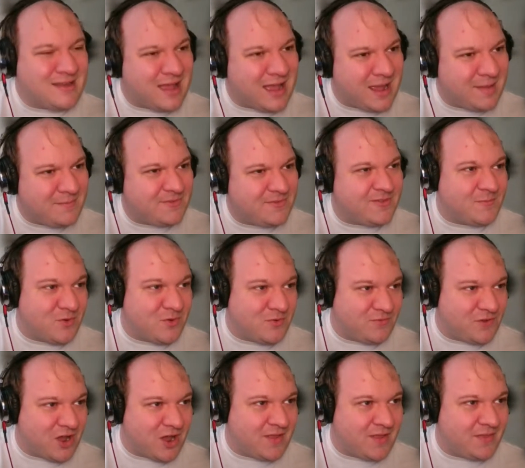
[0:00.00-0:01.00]
times have
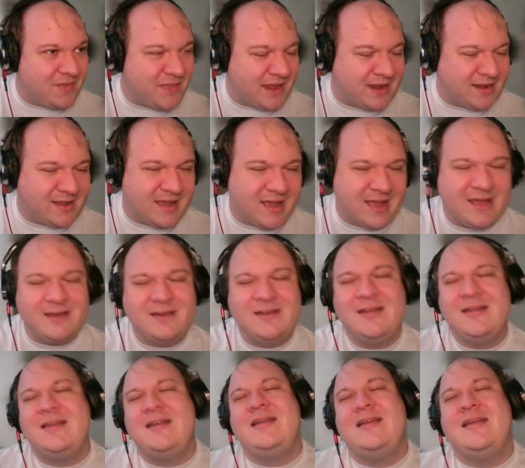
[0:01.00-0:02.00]
moved on, thank God.
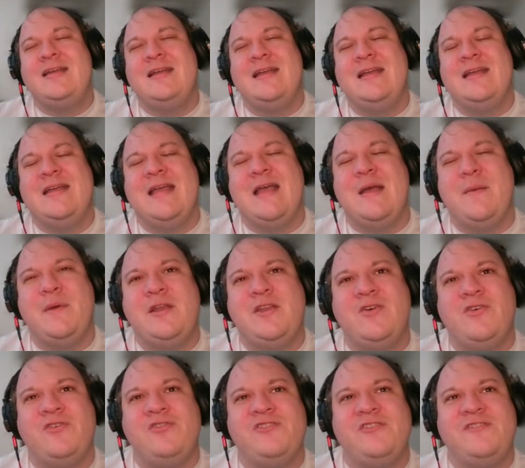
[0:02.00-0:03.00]
And we
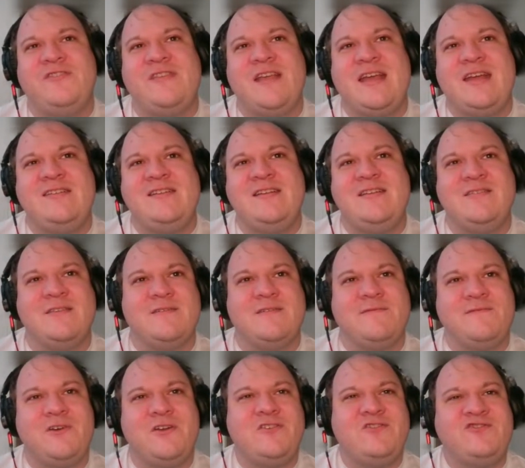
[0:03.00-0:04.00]
don't just say she's the
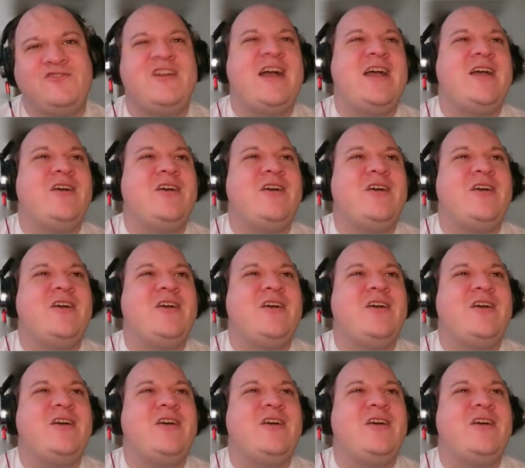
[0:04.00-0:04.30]
first